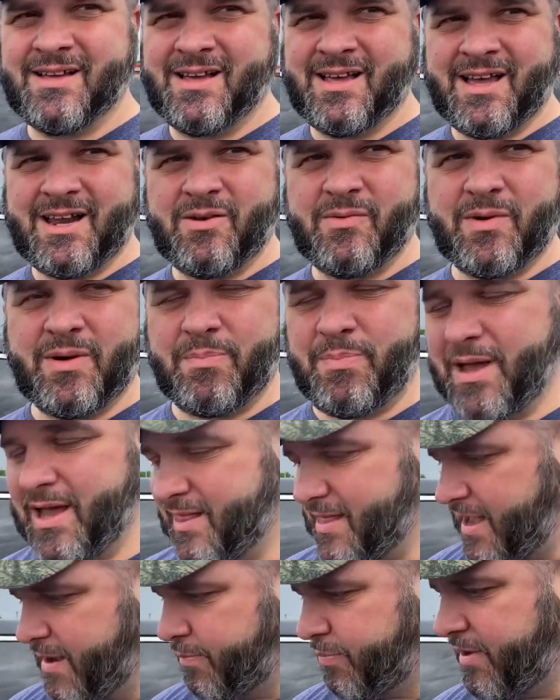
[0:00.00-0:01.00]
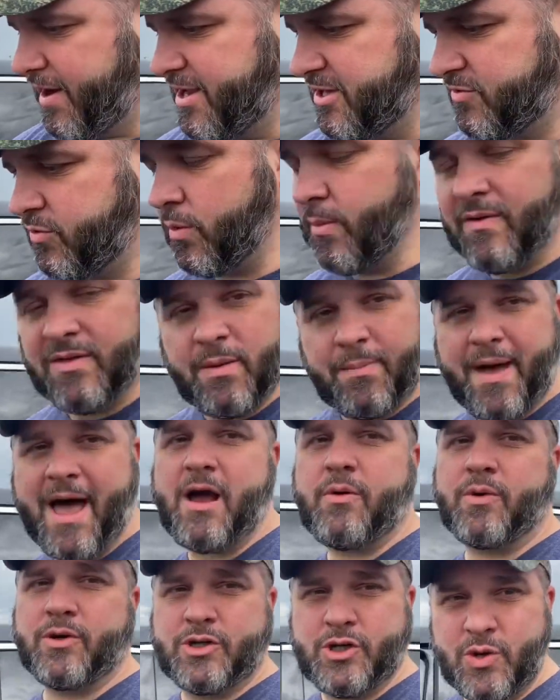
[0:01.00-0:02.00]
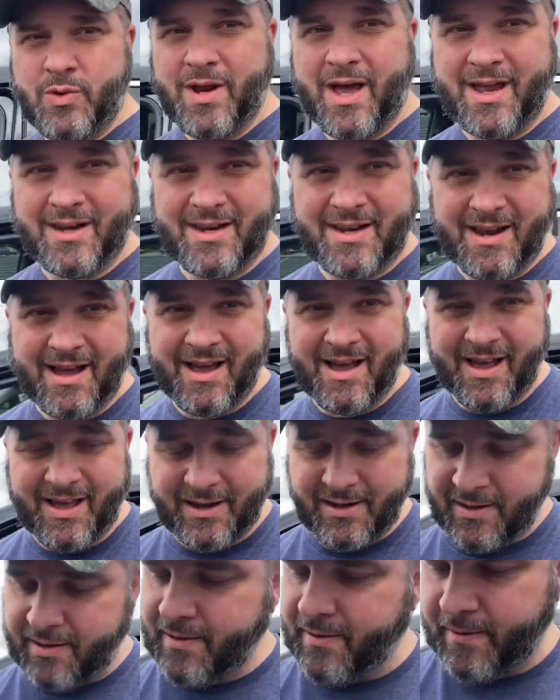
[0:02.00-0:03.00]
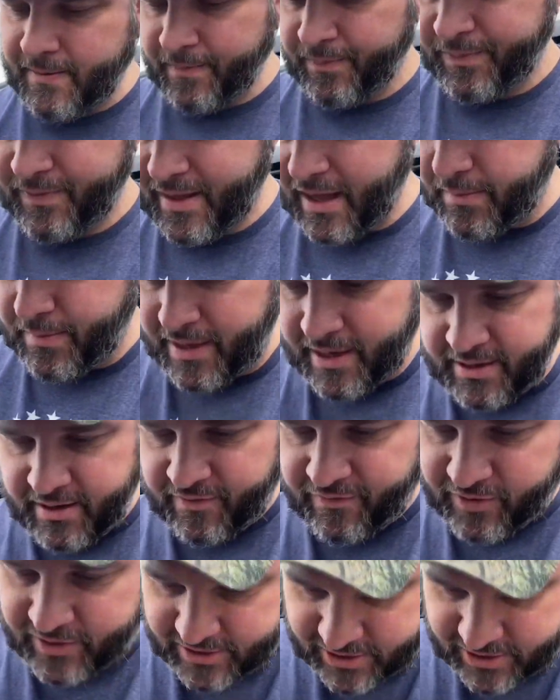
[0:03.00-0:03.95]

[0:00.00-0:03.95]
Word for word: I don't want to pay that price for him. If the bag were $2.99, that'd be a different